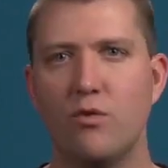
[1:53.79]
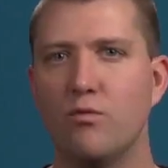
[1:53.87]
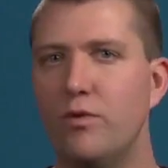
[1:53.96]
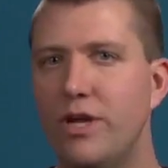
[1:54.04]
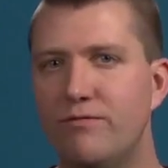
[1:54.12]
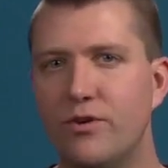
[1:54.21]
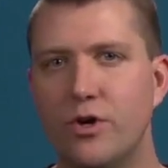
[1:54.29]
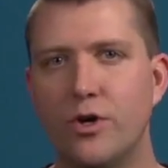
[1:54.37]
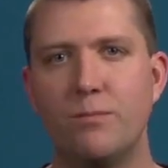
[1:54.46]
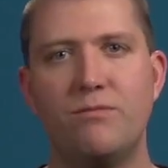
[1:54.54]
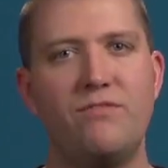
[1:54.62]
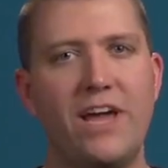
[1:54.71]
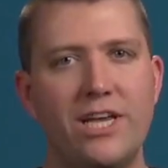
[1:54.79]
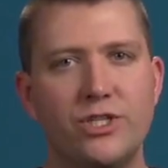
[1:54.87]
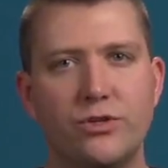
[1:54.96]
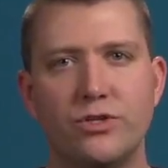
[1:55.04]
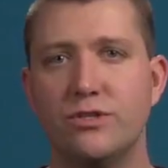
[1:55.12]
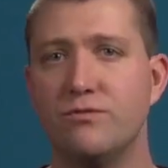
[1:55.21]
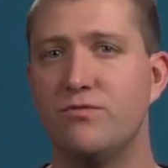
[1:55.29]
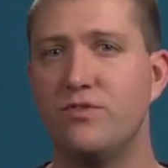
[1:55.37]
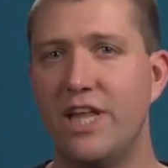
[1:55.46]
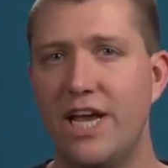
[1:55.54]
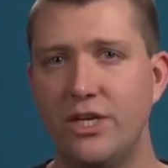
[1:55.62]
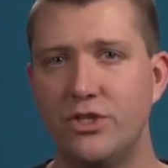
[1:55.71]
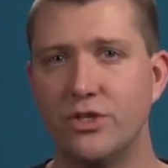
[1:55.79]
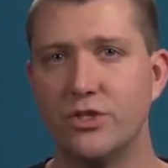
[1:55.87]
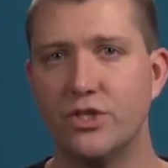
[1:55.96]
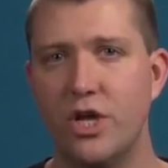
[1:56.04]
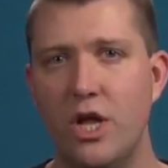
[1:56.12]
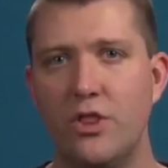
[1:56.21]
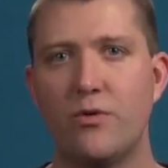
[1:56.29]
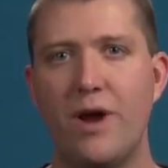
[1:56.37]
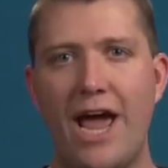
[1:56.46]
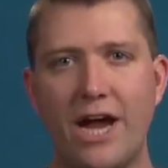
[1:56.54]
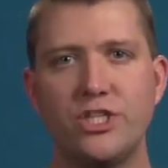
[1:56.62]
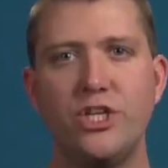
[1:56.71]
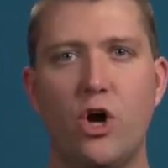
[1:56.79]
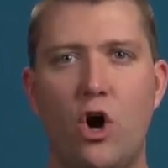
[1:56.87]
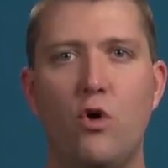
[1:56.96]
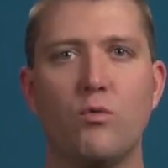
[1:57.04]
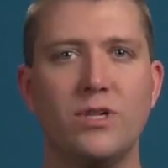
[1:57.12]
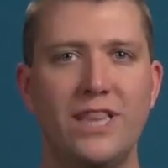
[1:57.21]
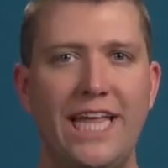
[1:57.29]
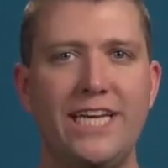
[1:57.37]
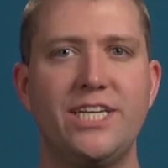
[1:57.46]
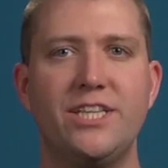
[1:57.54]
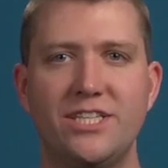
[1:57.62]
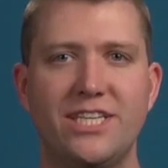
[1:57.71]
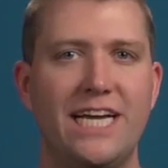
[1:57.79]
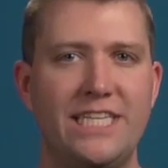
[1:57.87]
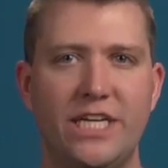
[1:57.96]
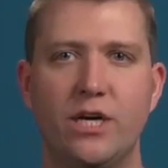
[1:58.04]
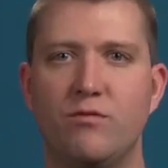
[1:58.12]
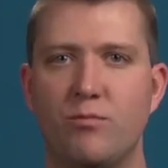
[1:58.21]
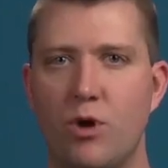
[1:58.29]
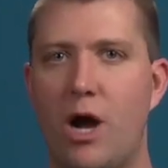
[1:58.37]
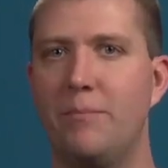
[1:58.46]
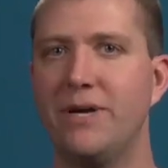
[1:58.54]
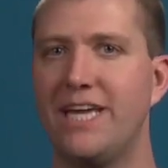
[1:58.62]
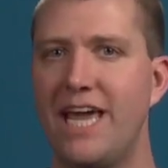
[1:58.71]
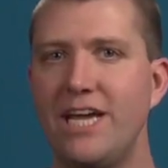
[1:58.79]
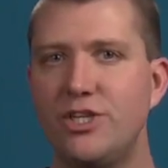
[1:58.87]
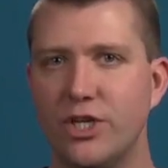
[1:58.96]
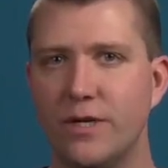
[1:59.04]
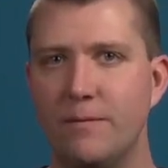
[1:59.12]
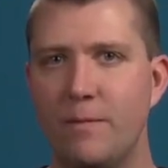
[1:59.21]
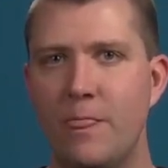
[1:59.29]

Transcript: reverb, phasers, and flangers, they're actually all related to this idea of propagation.